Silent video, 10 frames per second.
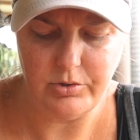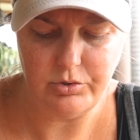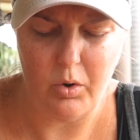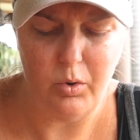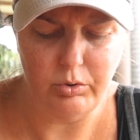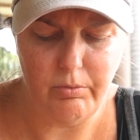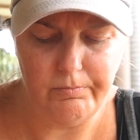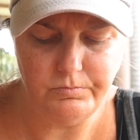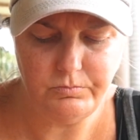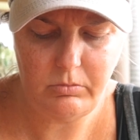it's cold,
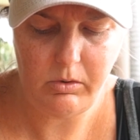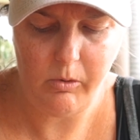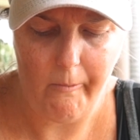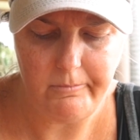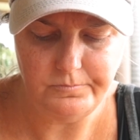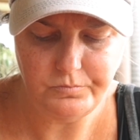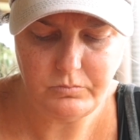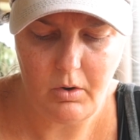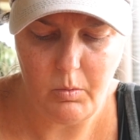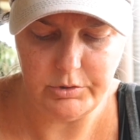
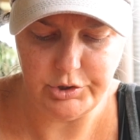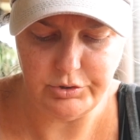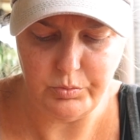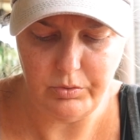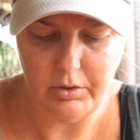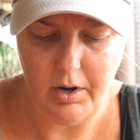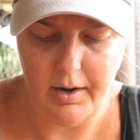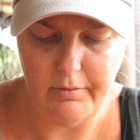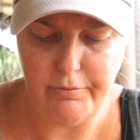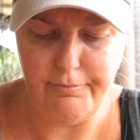which is kind of